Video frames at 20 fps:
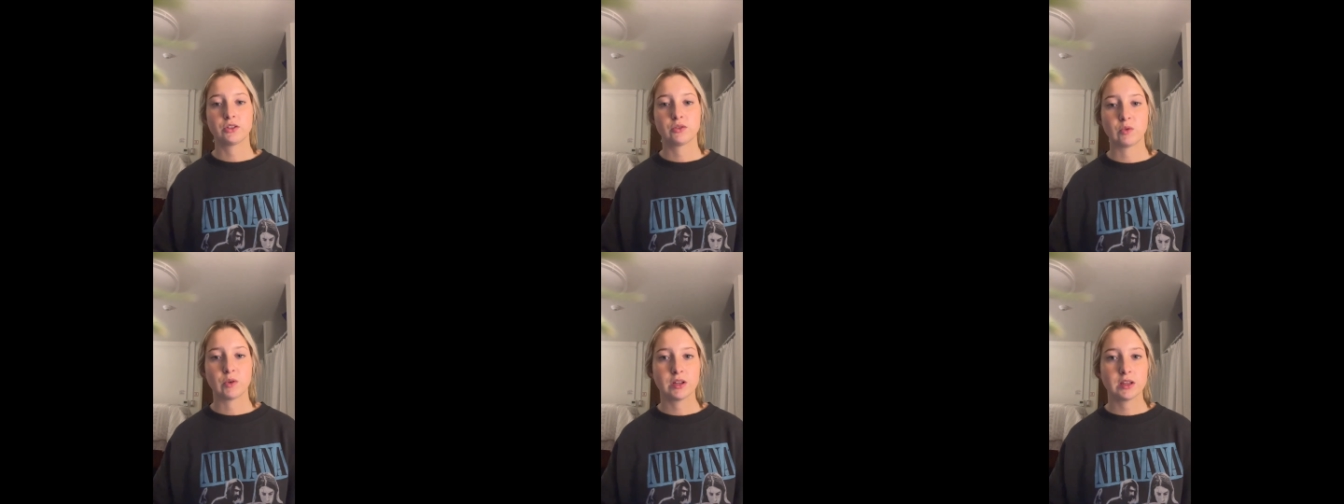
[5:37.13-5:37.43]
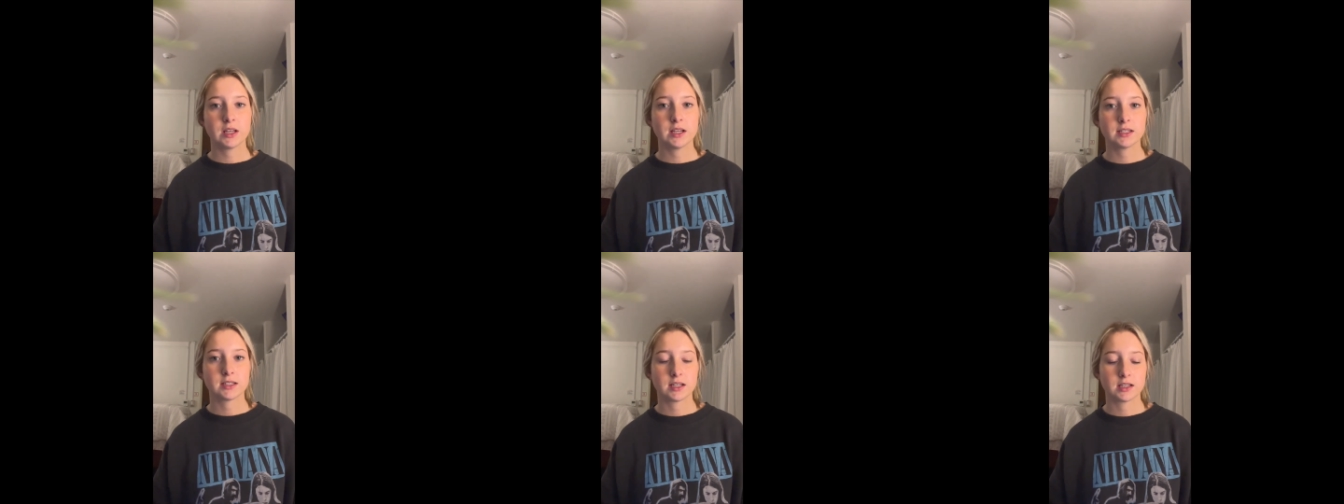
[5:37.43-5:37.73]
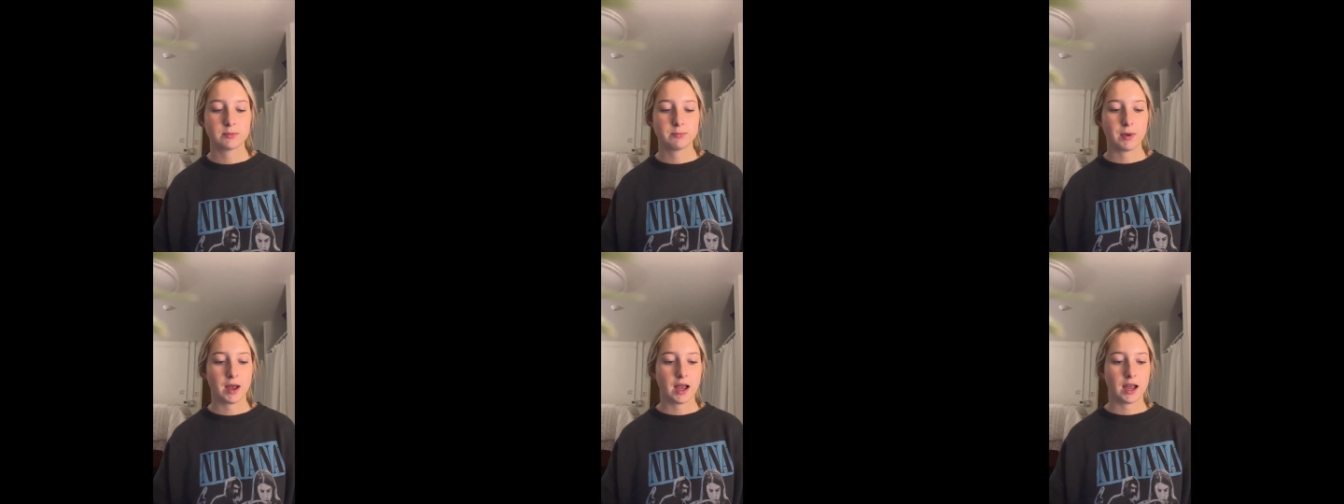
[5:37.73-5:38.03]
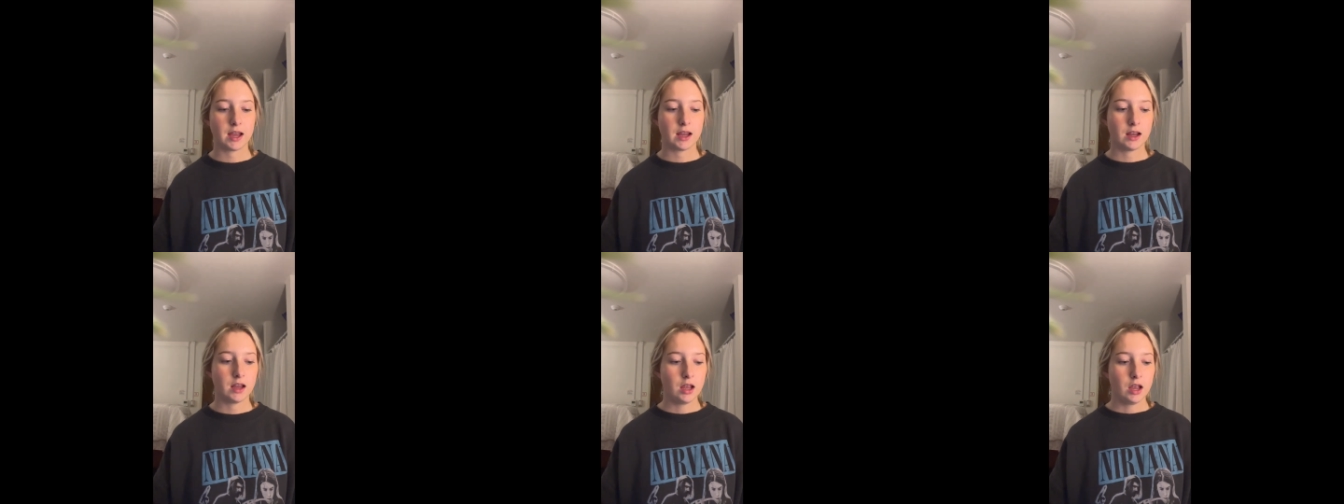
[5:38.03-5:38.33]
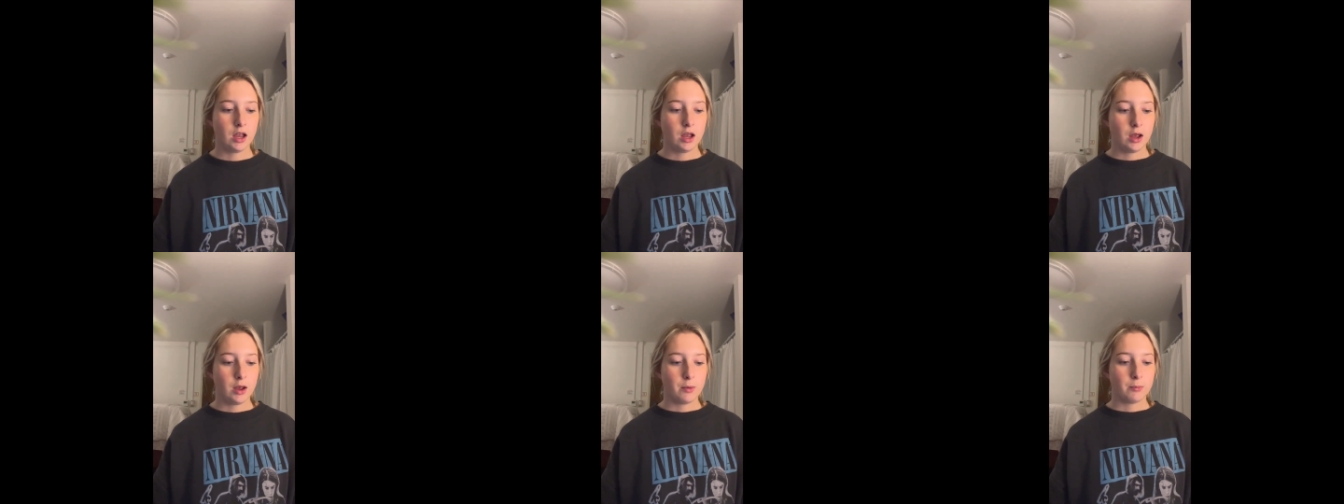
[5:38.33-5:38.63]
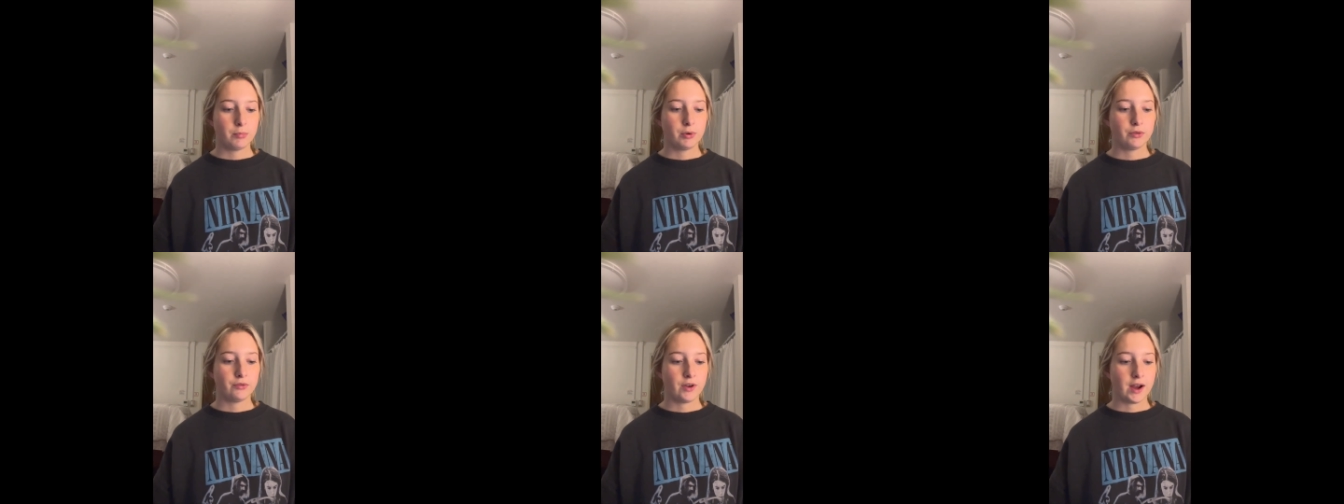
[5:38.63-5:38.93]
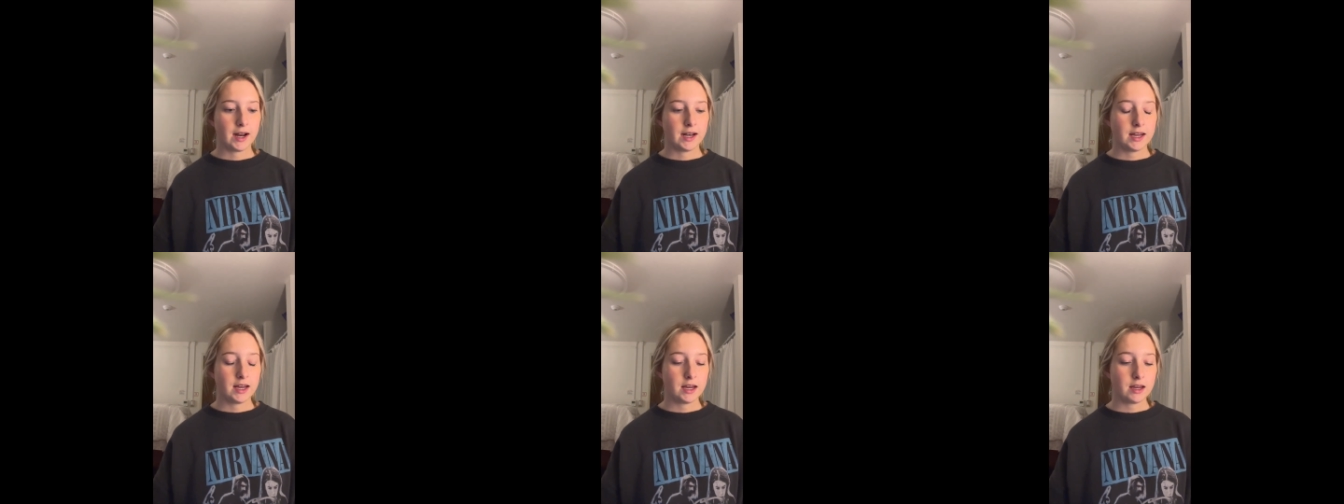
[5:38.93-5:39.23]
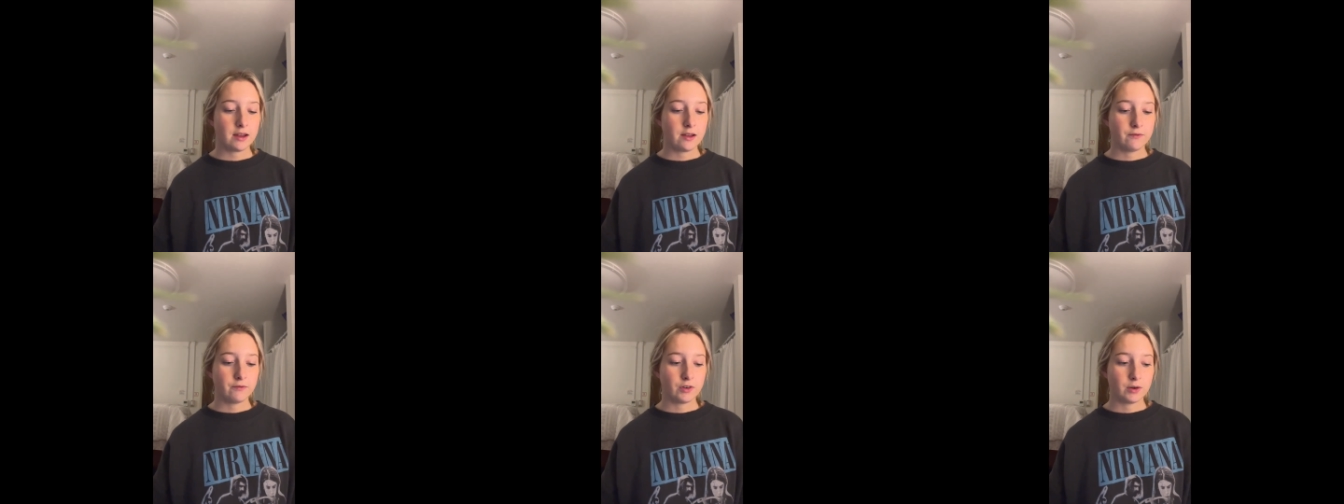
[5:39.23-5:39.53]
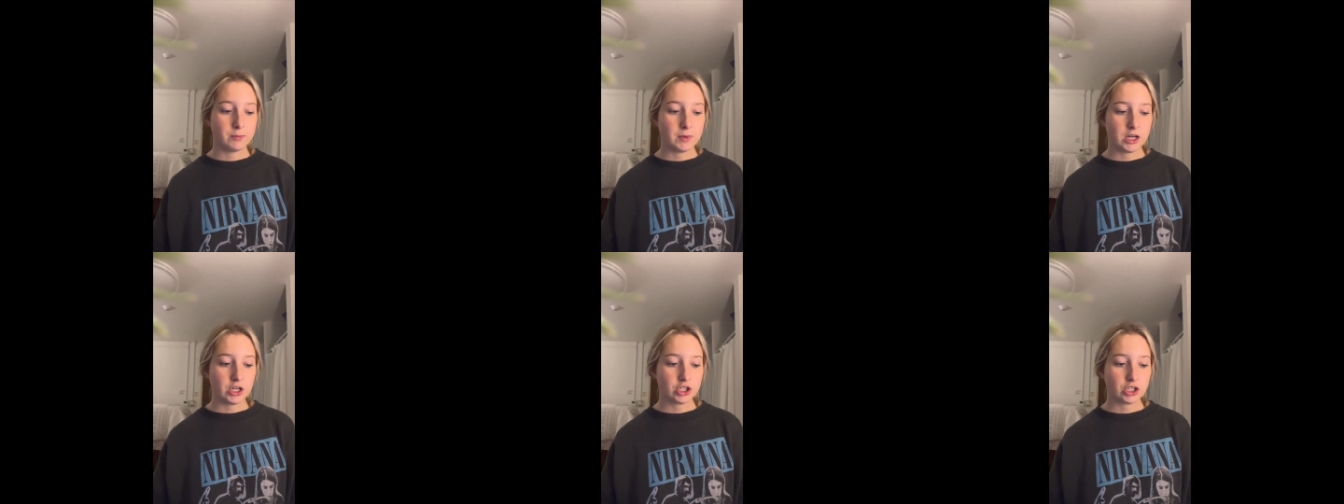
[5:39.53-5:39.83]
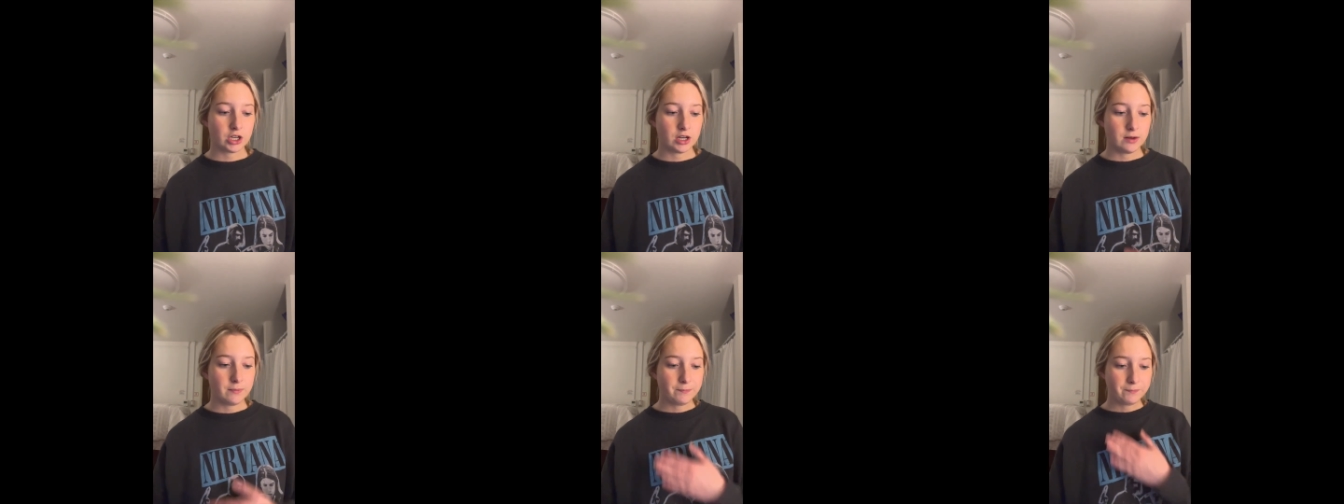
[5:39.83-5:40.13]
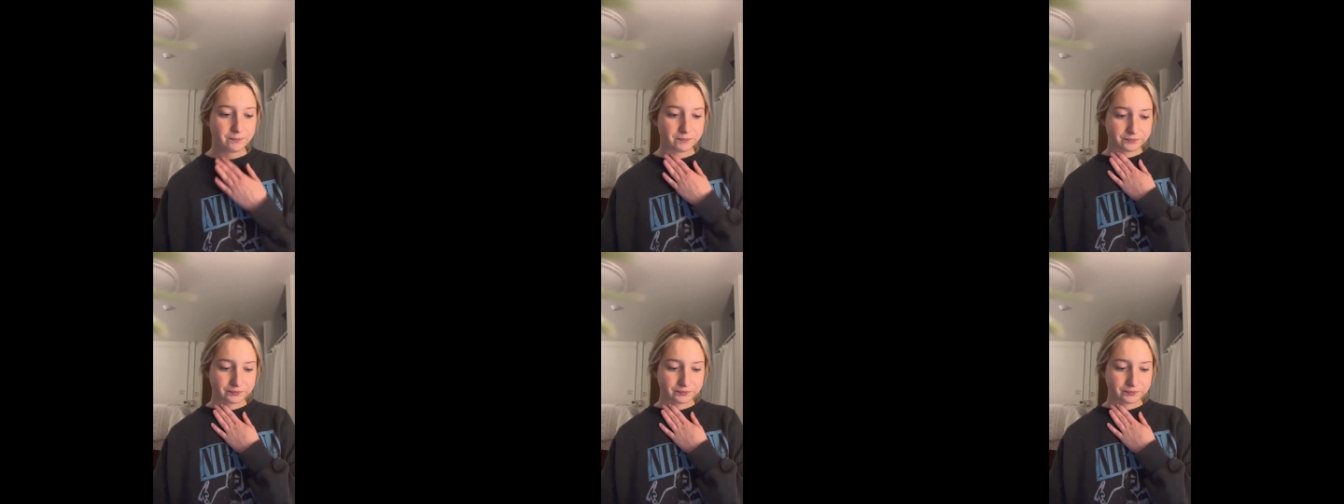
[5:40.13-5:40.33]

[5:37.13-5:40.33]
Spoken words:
doing this is by providing information